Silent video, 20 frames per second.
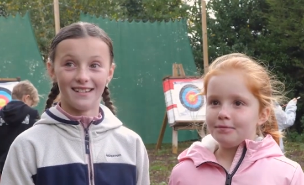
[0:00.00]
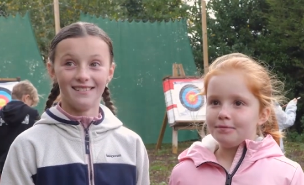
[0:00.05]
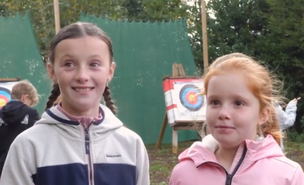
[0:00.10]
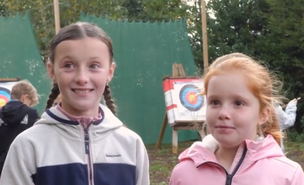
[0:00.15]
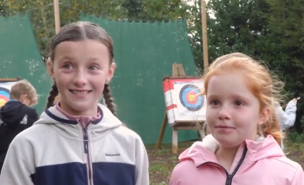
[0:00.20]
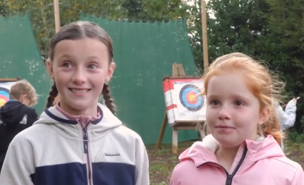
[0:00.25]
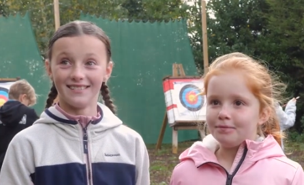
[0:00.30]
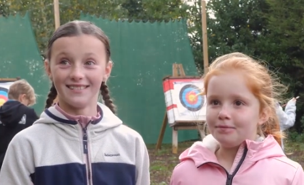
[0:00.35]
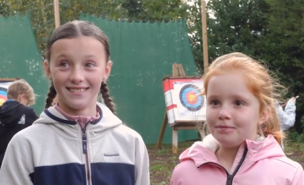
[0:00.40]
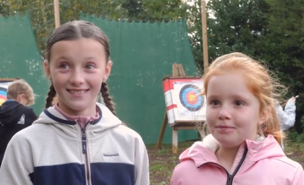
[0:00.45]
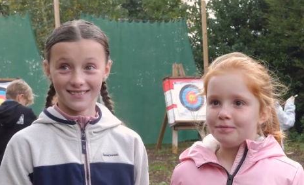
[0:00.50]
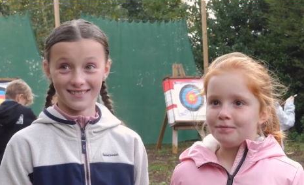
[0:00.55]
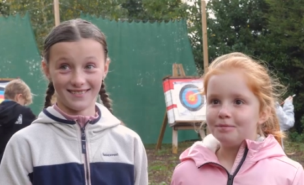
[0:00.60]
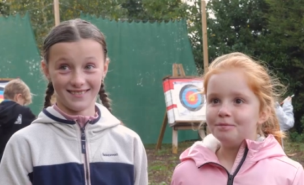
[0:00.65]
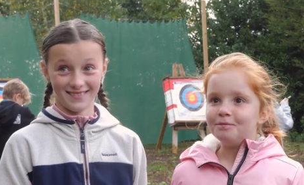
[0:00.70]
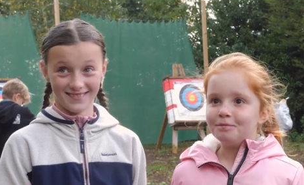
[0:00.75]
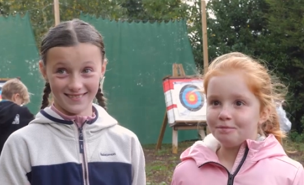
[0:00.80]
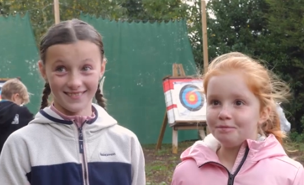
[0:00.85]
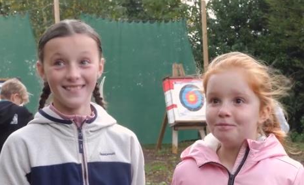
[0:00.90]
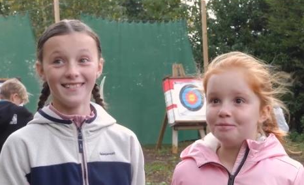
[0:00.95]

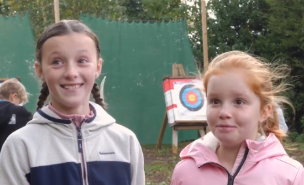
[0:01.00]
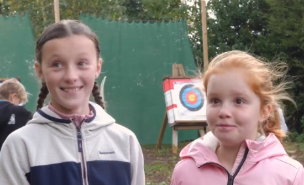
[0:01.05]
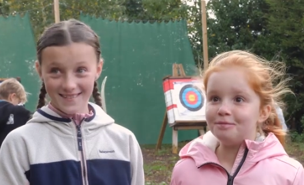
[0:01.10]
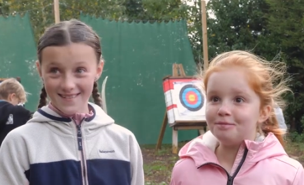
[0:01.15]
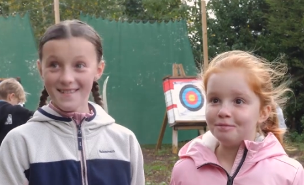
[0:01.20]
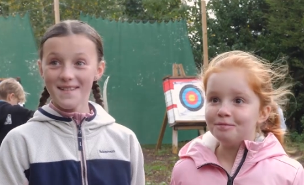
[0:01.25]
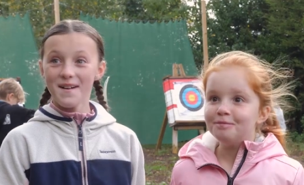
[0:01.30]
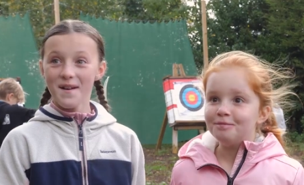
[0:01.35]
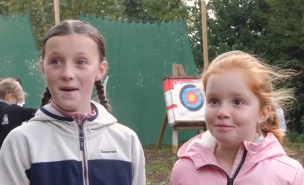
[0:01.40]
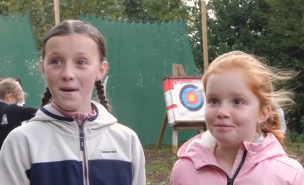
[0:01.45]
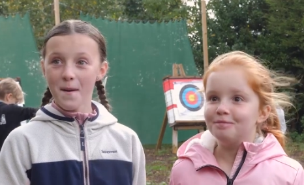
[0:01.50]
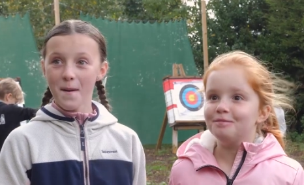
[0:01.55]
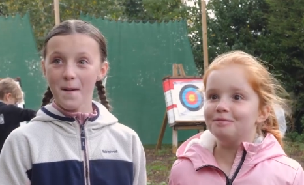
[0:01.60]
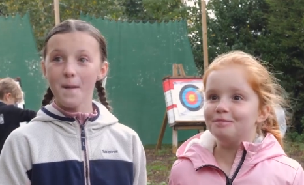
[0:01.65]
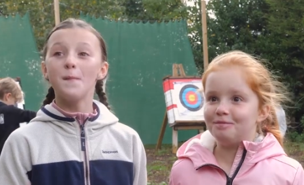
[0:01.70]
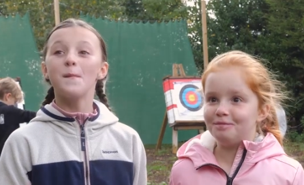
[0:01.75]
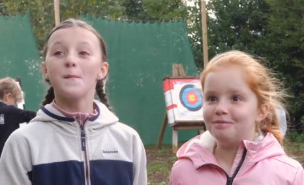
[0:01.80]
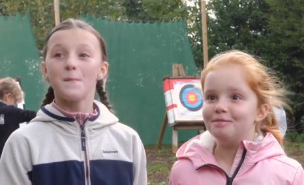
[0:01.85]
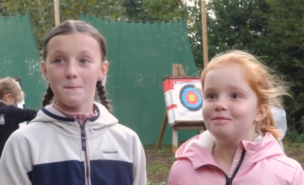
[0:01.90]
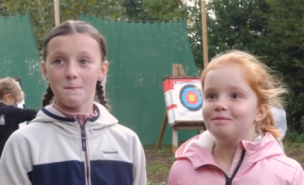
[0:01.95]
Speaker 1: mhm.
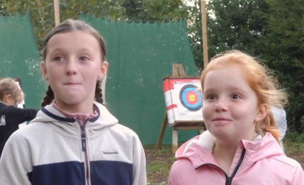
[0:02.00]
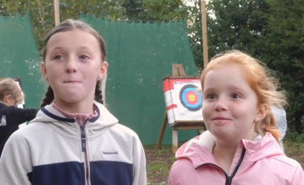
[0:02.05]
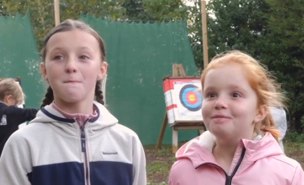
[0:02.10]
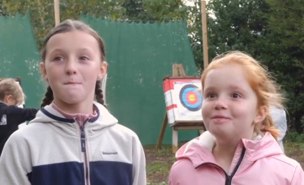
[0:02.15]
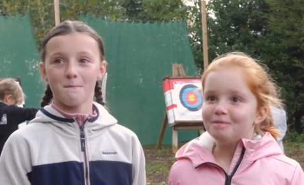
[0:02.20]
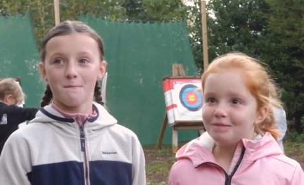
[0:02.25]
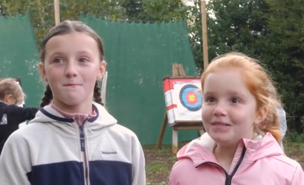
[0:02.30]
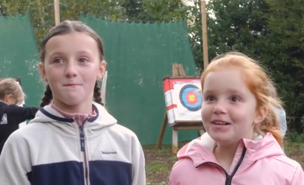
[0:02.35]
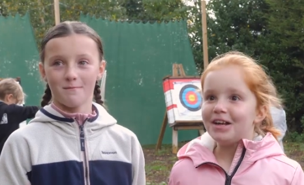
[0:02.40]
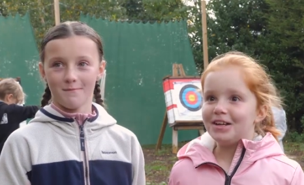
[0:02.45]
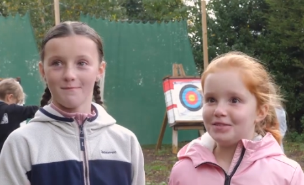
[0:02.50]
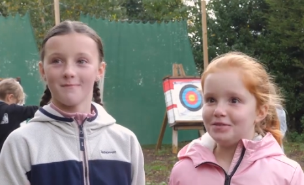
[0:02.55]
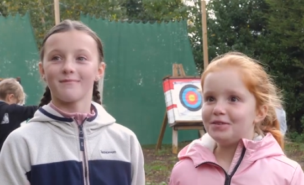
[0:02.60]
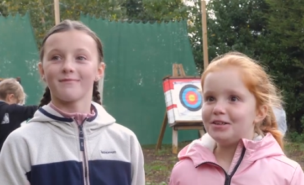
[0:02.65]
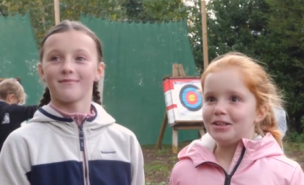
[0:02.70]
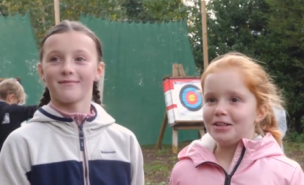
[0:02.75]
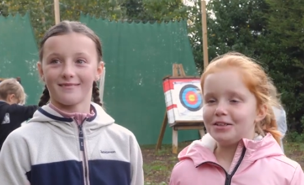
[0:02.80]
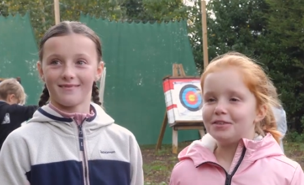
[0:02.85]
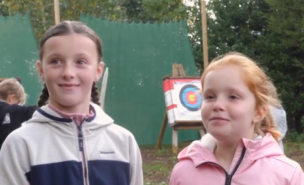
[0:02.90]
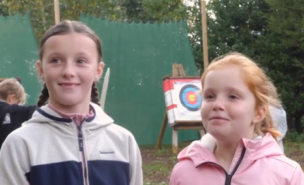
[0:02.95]
Mhm. Yes,
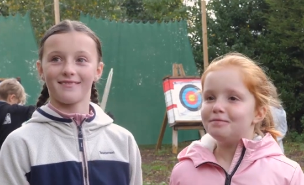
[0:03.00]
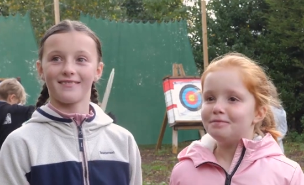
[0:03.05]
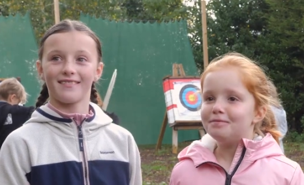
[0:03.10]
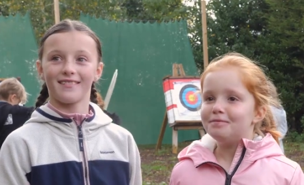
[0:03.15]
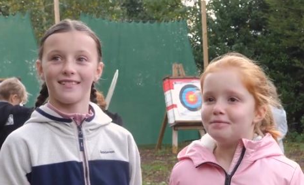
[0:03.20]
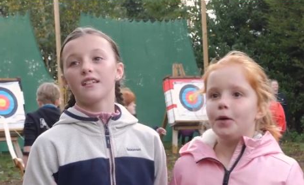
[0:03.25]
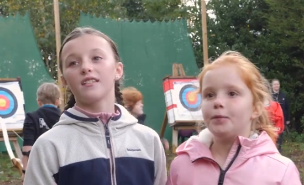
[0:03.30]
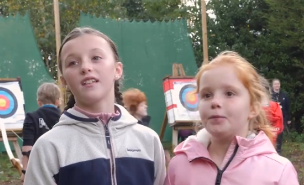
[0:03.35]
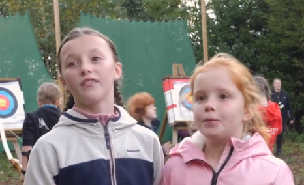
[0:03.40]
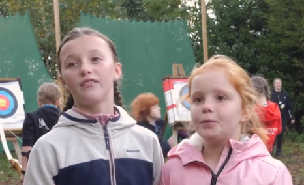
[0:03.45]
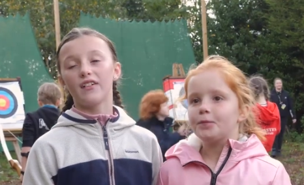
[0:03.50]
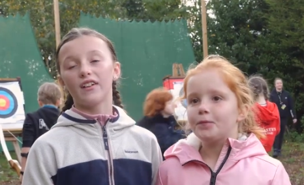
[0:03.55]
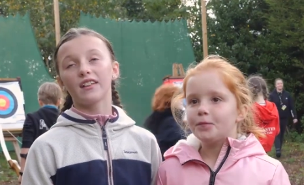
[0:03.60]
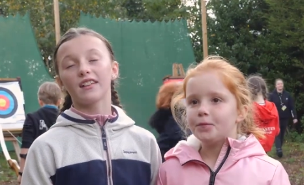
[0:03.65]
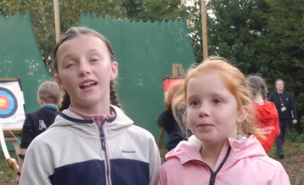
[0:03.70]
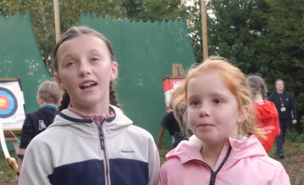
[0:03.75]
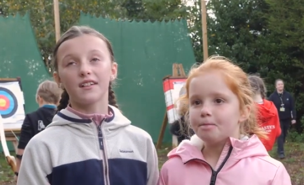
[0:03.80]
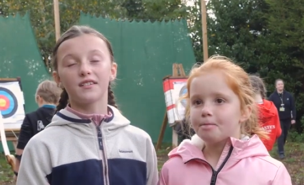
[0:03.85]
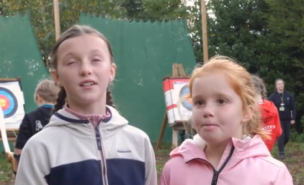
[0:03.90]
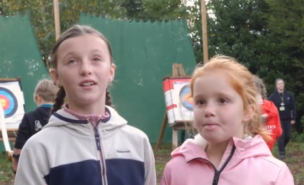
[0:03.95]
we did. The thing
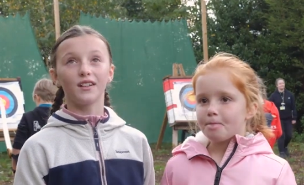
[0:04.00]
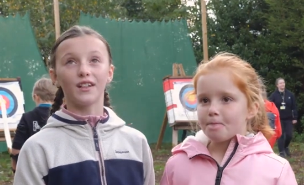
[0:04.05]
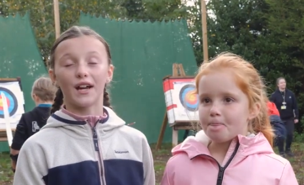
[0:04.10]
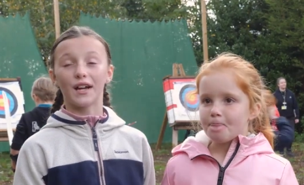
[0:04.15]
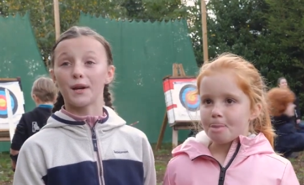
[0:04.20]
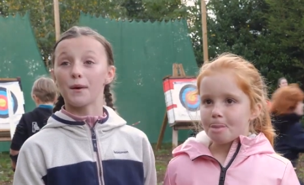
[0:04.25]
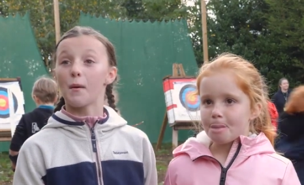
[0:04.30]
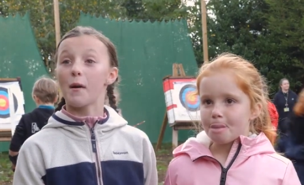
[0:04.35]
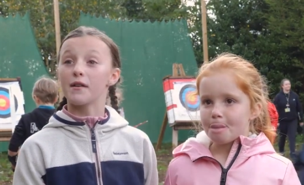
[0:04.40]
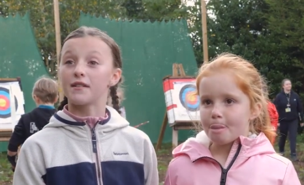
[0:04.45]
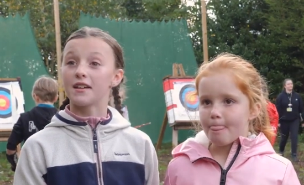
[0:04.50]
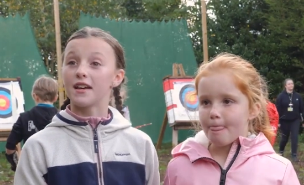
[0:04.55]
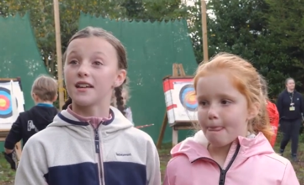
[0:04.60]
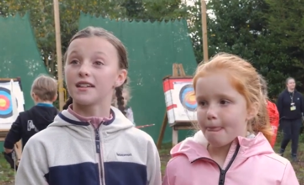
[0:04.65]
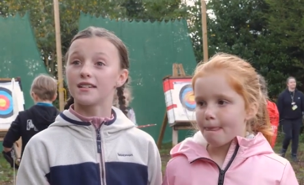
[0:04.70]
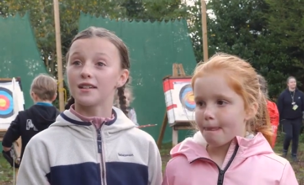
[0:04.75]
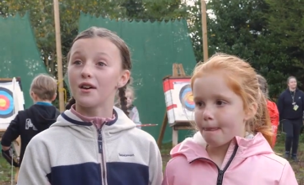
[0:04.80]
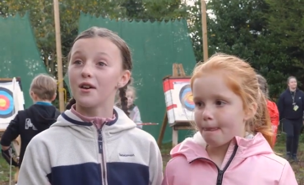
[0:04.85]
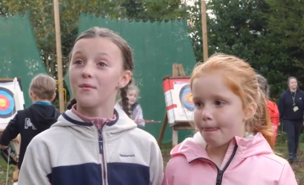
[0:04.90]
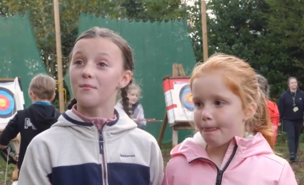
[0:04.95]
that I don't like about it
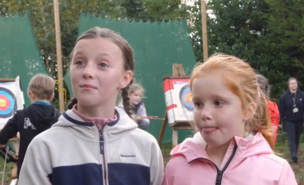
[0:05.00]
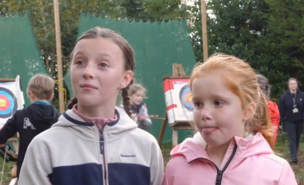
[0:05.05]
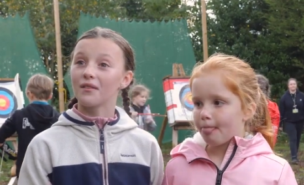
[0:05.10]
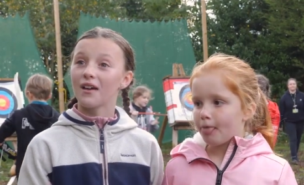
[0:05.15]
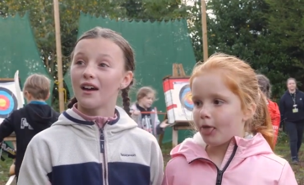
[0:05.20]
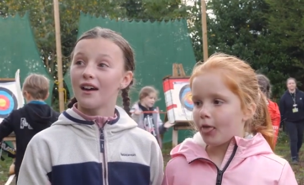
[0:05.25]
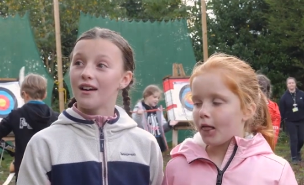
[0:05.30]
is um,